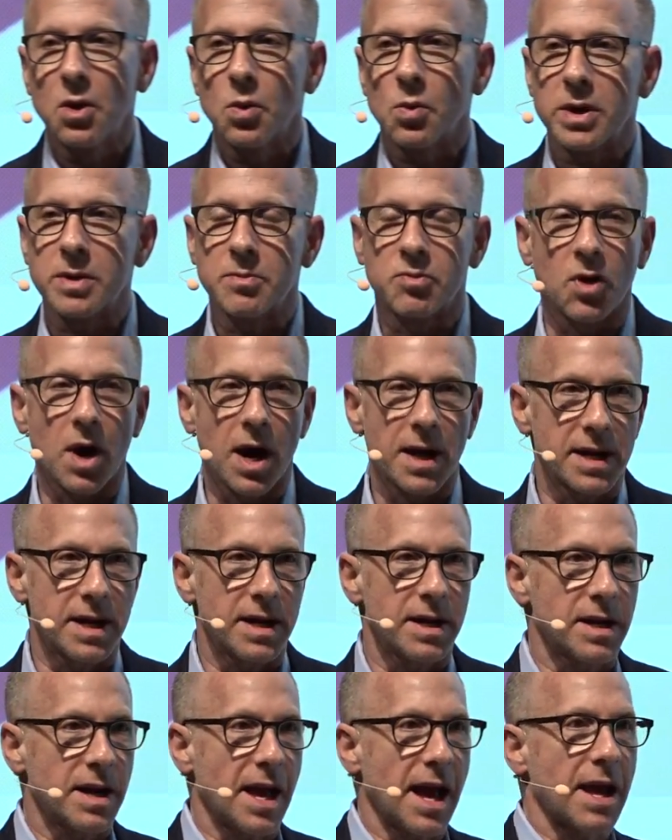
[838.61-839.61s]
We brought
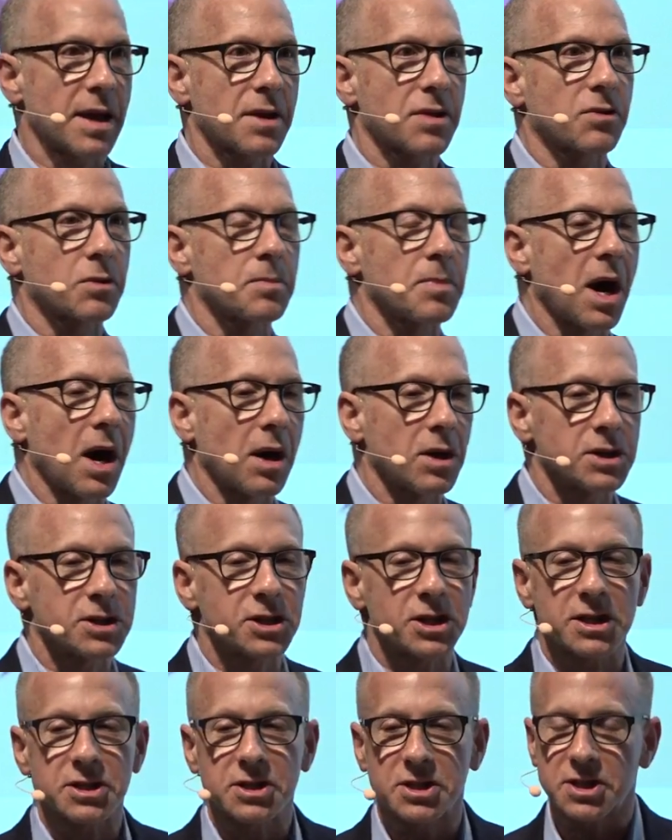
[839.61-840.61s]
in
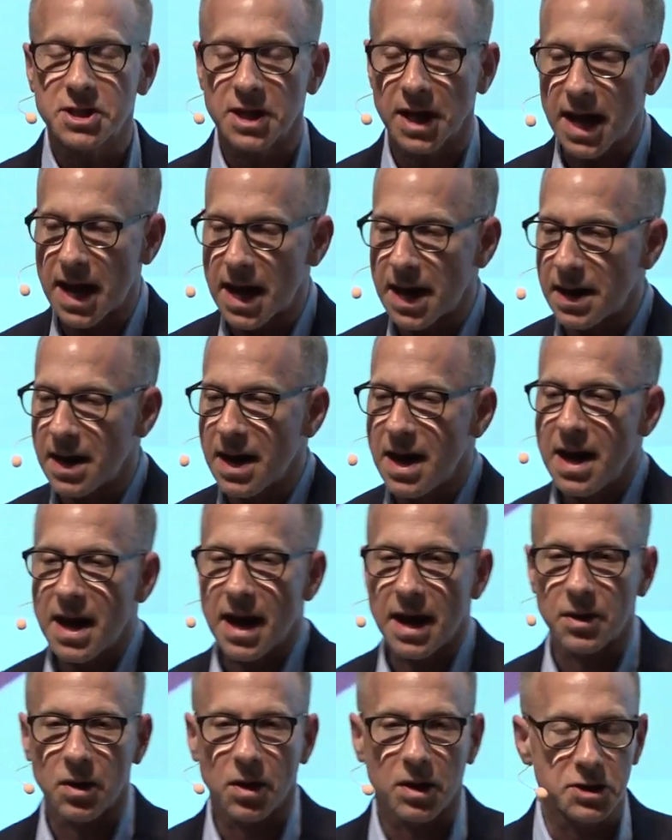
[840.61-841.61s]
anthropologists again
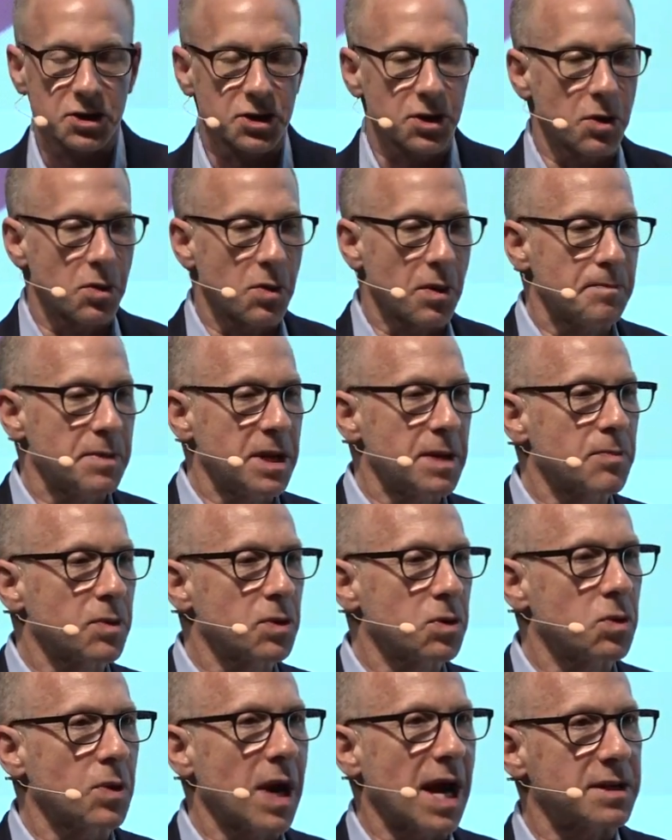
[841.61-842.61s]
and also
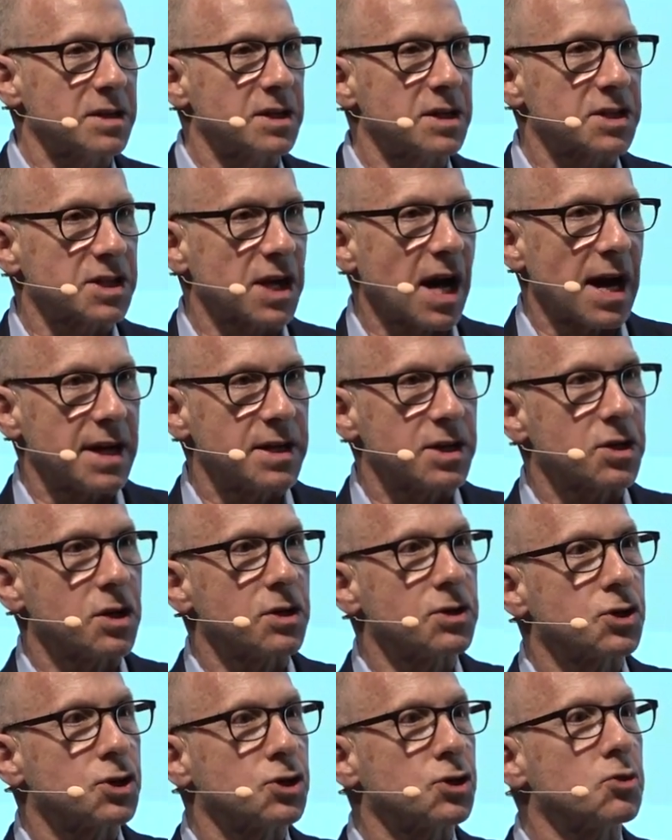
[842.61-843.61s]
people who had designed
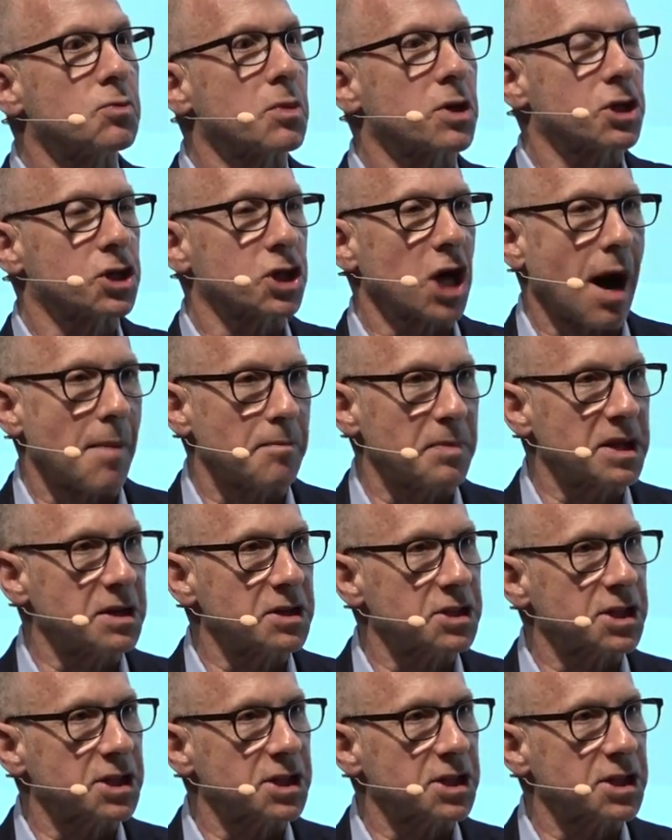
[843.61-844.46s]
consumer shopping